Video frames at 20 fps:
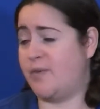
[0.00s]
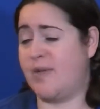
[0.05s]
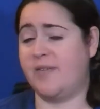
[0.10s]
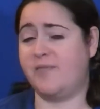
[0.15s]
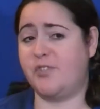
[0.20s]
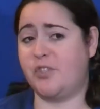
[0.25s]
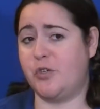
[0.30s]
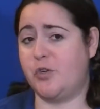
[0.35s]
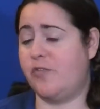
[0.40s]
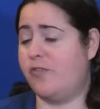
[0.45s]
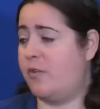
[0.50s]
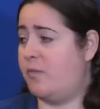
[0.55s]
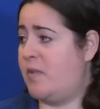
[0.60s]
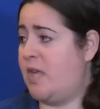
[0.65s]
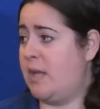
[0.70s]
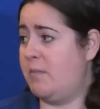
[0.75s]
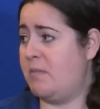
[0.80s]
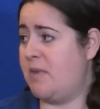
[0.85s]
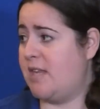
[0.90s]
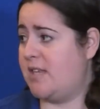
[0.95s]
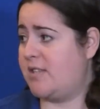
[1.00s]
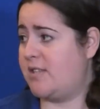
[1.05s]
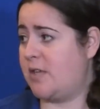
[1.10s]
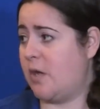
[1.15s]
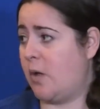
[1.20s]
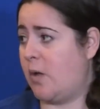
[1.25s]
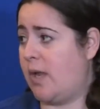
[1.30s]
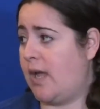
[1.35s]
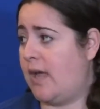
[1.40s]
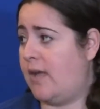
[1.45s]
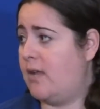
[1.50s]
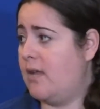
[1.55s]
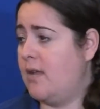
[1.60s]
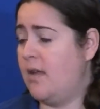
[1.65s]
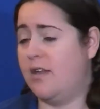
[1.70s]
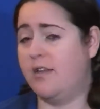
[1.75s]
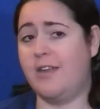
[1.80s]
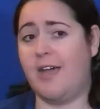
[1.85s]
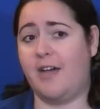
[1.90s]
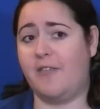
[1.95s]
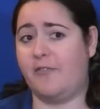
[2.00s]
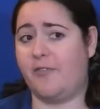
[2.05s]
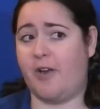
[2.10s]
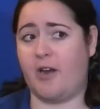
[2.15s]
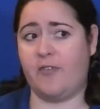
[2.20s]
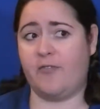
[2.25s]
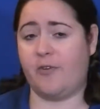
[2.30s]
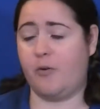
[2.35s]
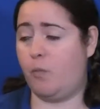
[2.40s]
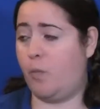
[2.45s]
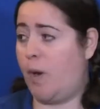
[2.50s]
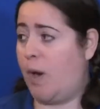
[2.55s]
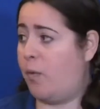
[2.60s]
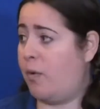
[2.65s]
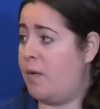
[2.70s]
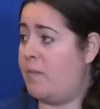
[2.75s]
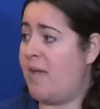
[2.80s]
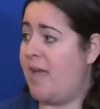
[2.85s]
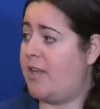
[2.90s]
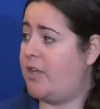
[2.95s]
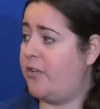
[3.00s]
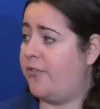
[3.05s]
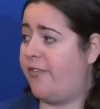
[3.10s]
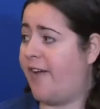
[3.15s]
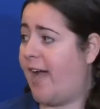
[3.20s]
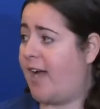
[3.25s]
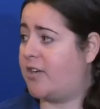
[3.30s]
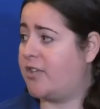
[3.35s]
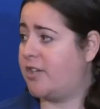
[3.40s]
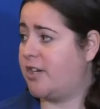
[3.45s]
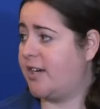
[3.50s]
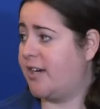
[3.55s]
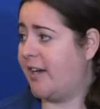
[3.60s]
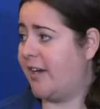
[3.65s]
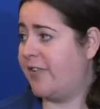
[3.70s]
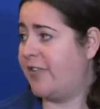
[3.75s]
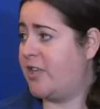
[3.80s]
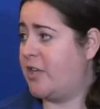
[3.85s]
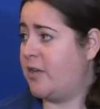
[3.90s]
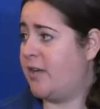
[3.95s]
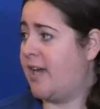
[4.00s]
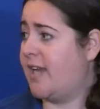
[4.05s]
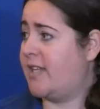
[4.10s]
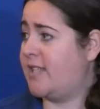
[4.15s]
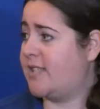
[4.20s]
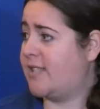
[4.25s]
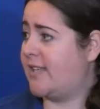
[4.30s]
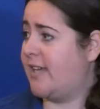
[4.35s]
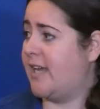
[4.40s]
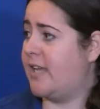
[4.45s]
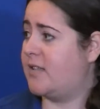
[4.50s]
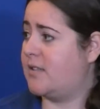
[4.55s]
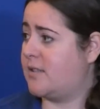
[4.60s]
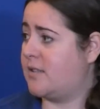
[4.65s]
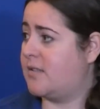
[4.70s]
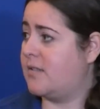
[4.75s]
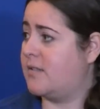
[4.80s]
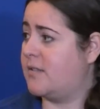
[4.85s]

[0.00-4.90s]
We have two of them in Minnesota, not far from where we manufacture here in the United States.